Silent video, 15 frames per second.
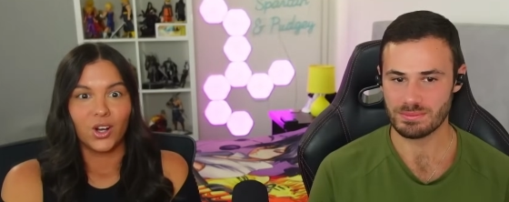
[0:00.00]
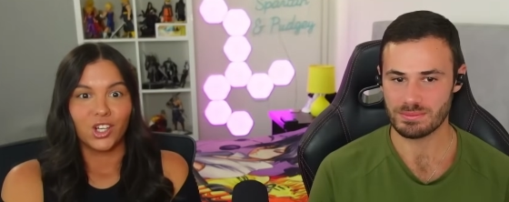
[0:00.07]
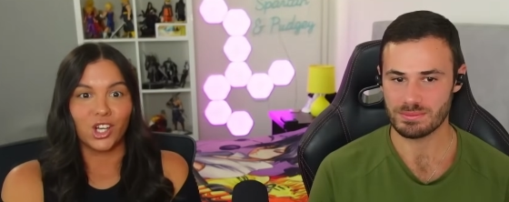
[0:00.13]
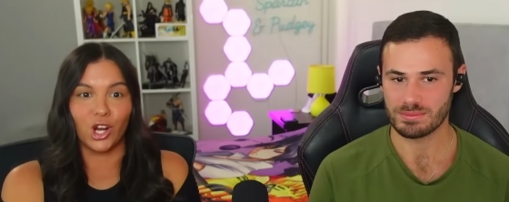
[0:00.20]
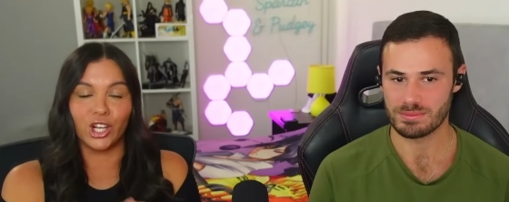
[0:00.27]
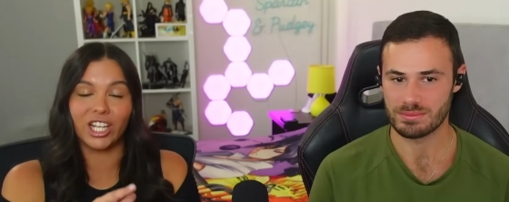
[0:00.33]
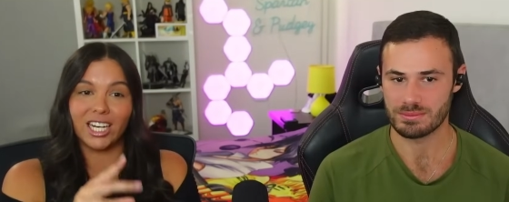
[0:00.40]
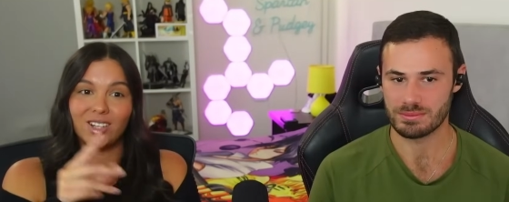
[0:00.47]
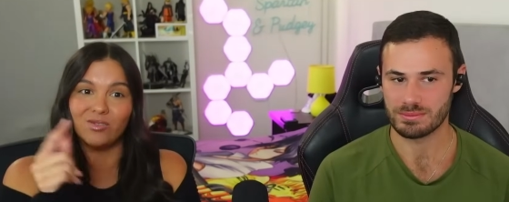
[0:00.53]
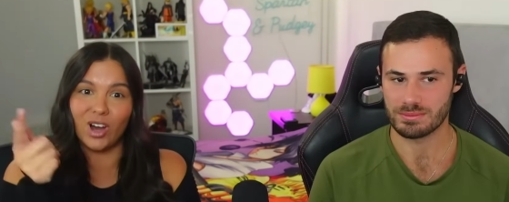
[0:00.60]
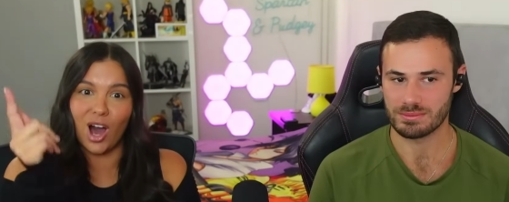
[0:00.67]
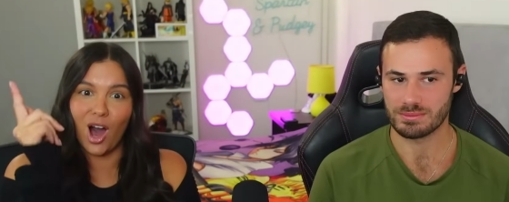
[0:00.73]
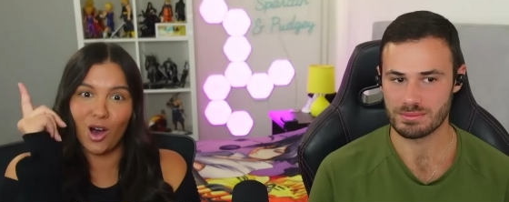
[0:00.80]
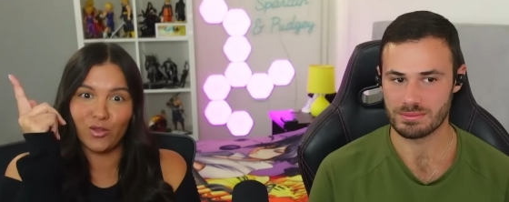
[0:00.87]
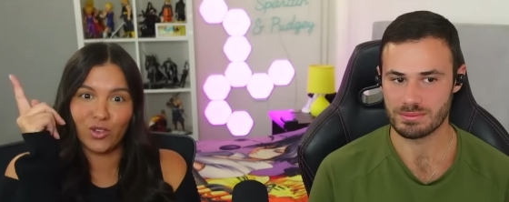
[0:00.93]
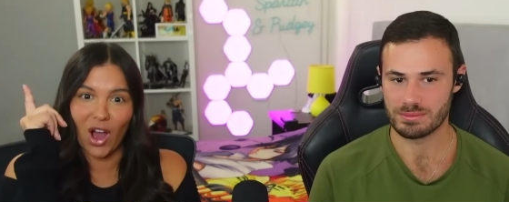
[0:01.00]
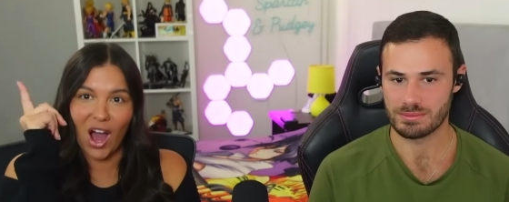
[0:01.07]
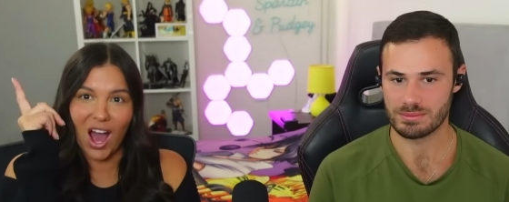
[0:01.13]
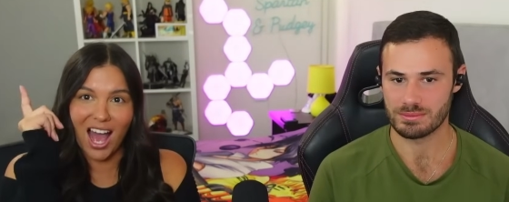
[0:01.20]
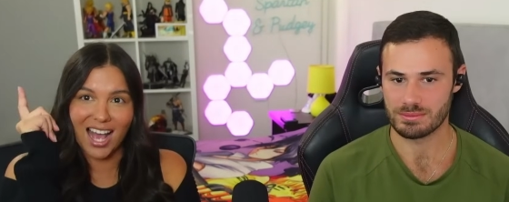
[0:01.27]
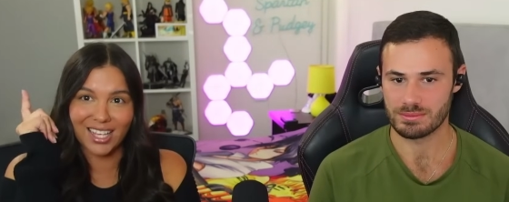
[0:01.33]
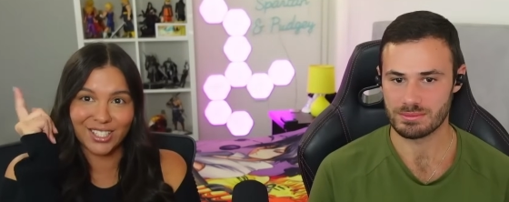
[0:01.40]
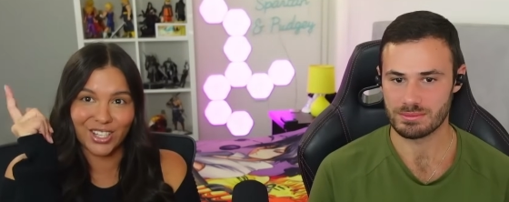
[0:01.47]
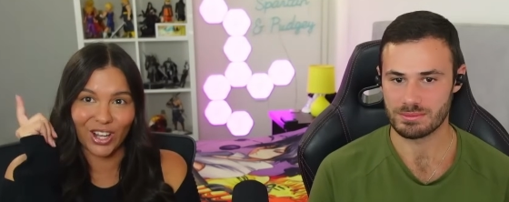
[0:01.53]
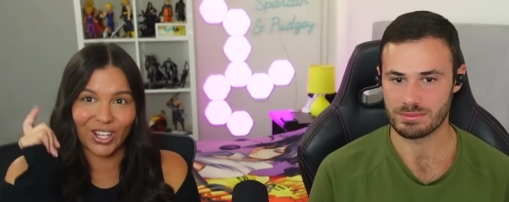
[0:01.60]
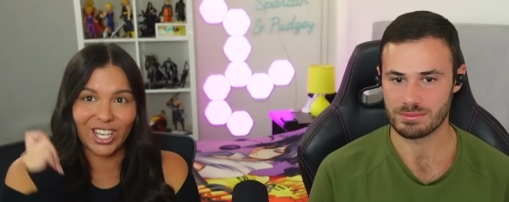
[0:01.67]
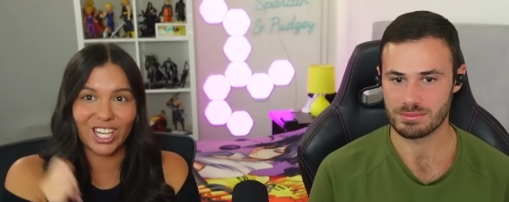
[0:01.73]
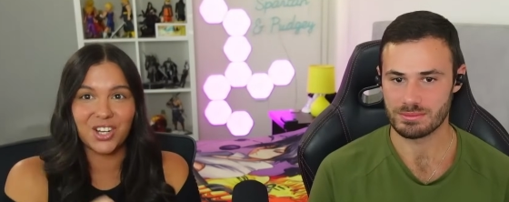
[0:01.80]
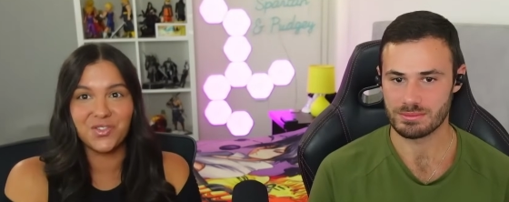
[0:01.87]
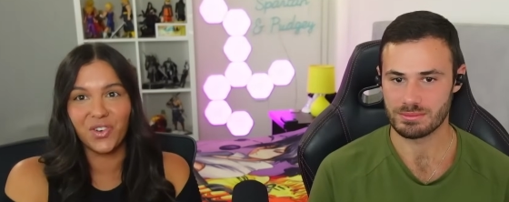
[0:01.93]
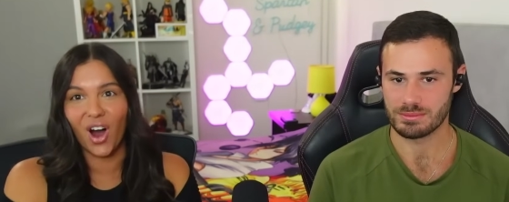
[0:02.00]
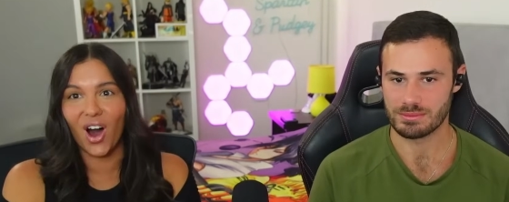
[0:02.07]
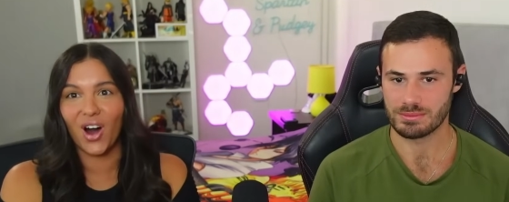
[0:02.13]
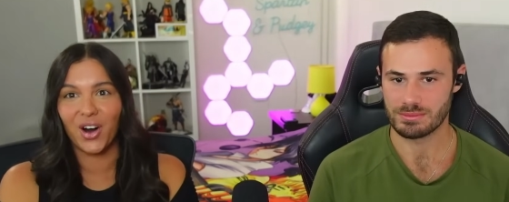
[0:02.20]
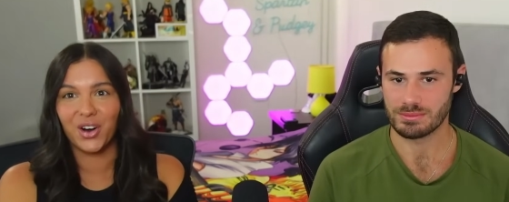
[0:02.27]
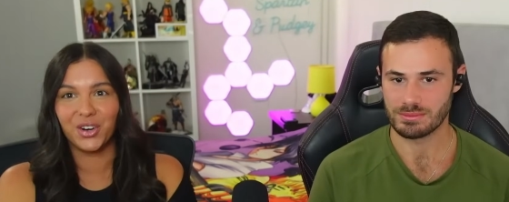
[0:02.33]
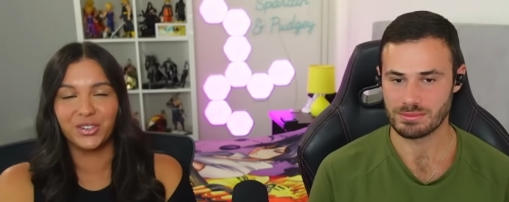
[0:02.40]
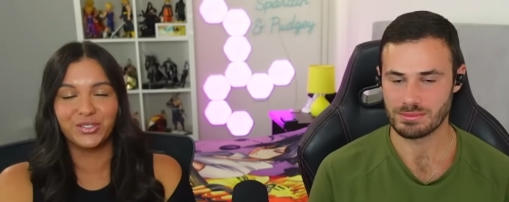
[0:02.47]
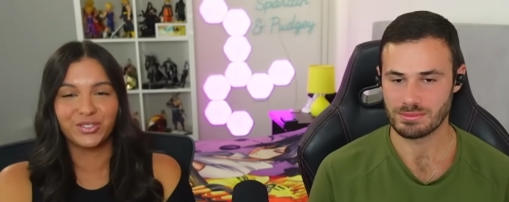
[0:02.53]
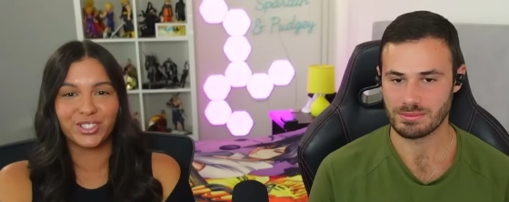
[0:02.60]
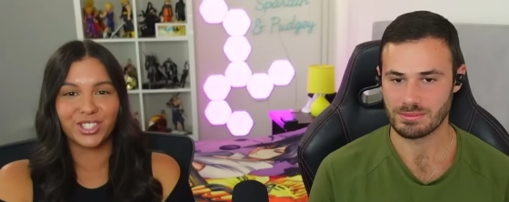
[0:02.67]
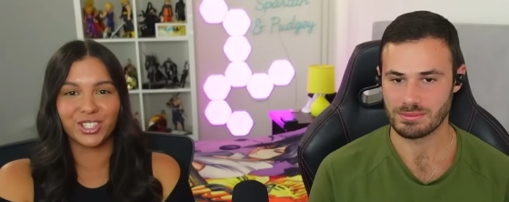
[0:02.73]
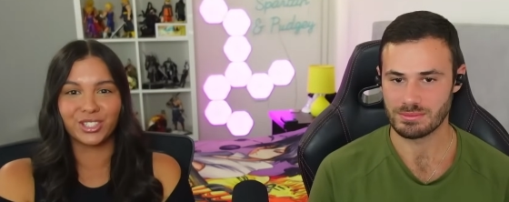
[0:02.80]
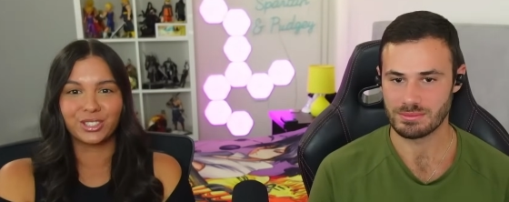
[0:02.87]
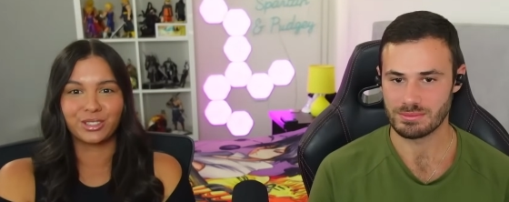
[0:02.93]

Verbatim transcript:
Speaker 1: Go get involved, guys. Go get involved.